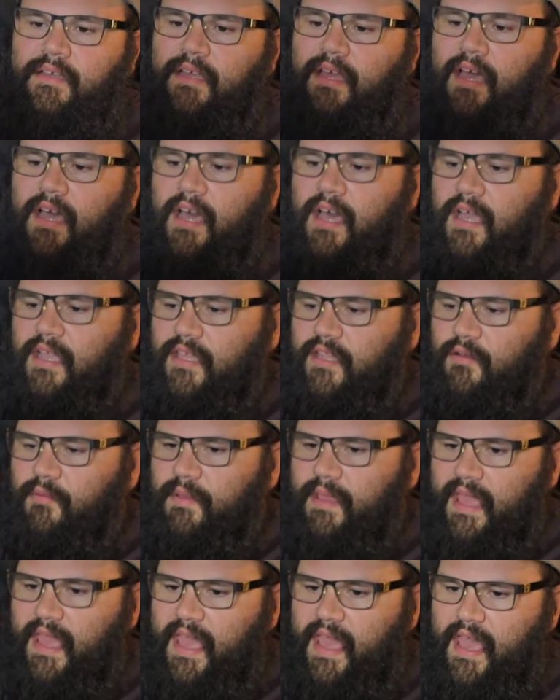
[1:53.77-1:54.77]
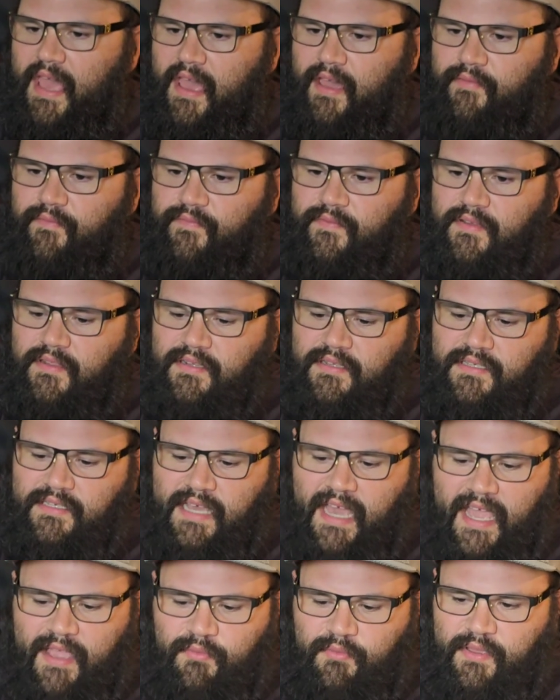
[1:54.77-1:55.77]
We have
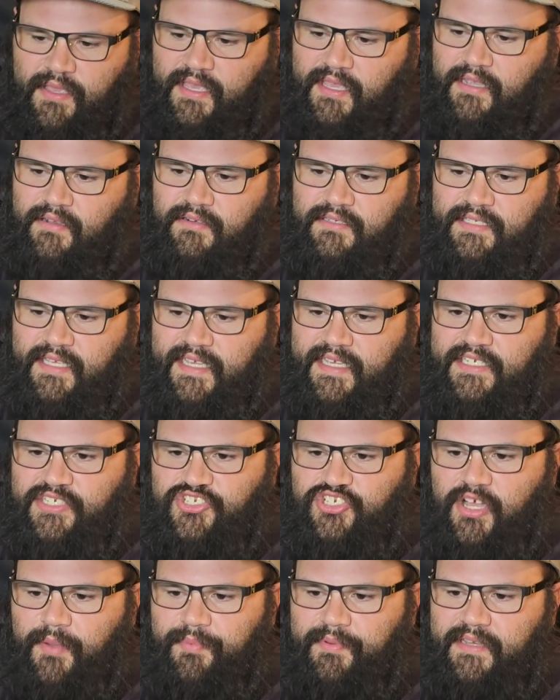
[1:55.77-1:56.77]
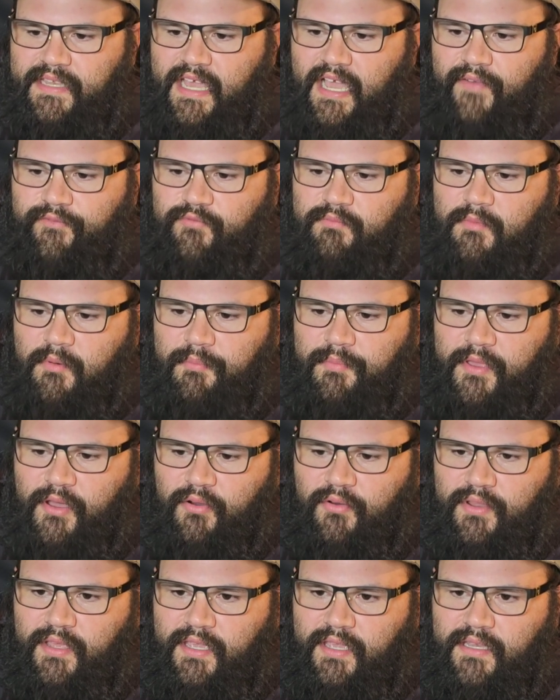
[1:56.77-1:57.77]
Nightwing. Looks like he's jumping down from a
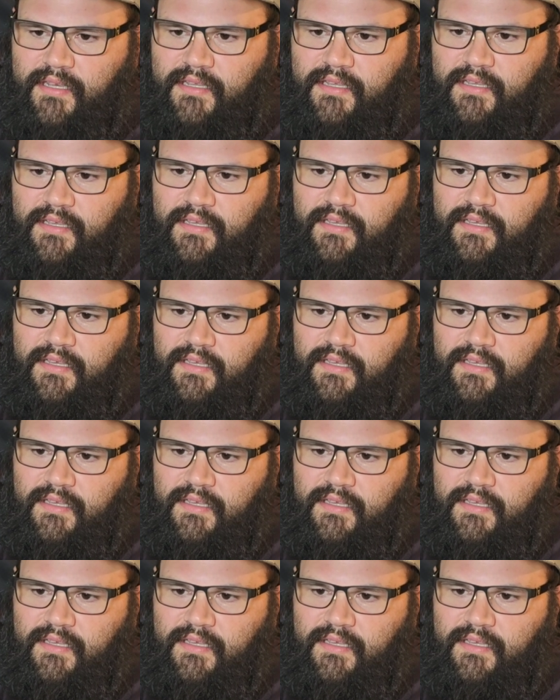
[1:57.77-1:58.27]
building.